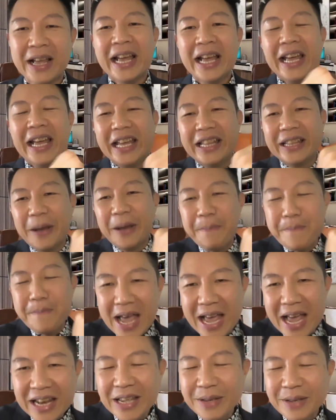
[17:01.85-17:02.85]
The
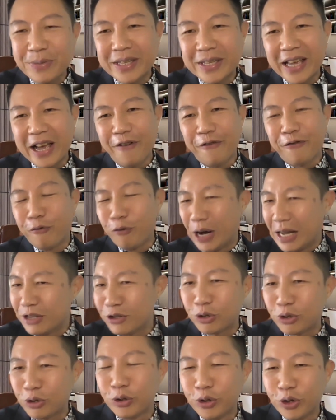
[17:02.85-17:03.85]
man himself wants
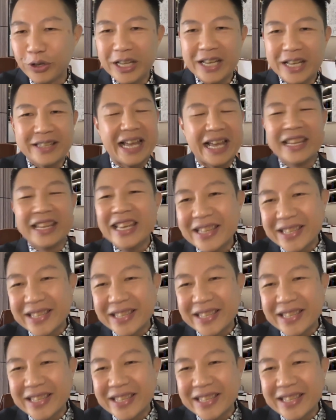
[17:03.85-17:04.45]
to do this and he is